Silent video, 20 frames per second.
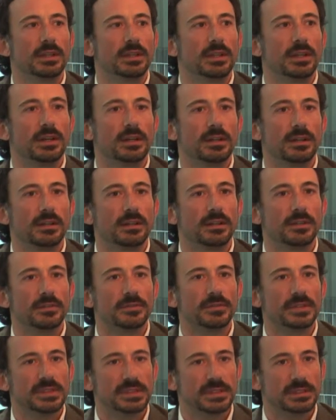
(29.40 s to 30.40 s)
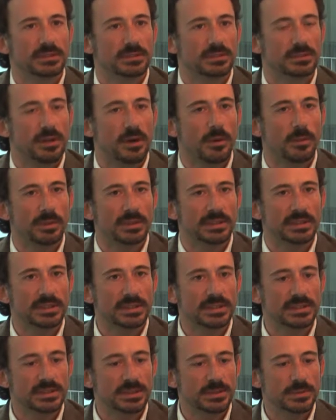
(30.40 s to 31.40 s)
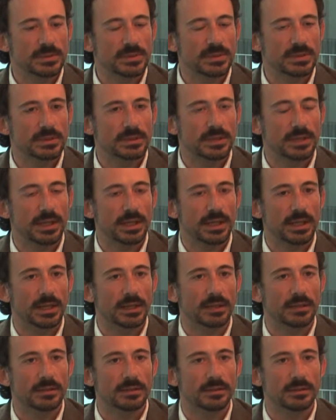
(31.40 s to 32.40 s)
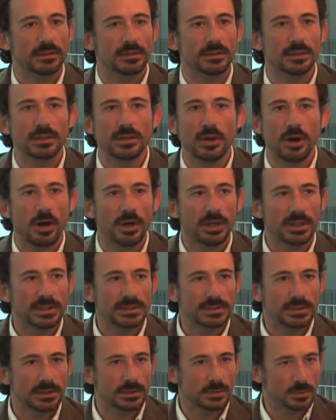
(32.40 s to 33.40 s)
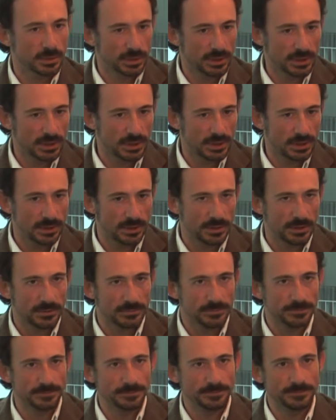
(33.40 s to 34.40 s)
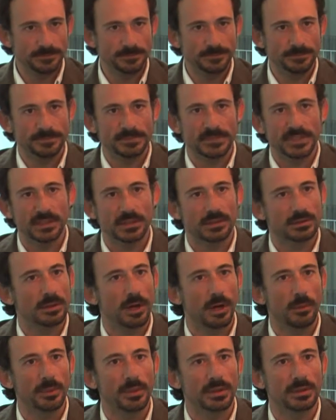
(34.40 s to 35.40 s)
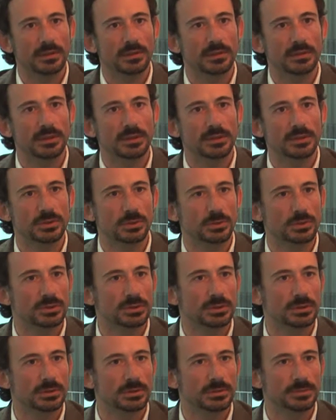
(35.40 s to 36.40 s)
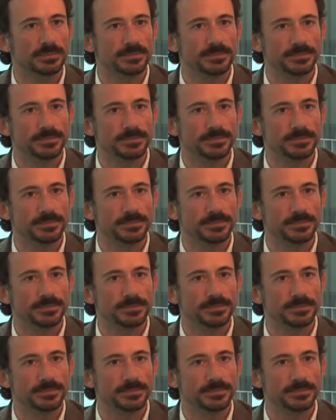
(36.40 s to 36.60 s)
the physics of complex systems. And early on, I started working on economic and social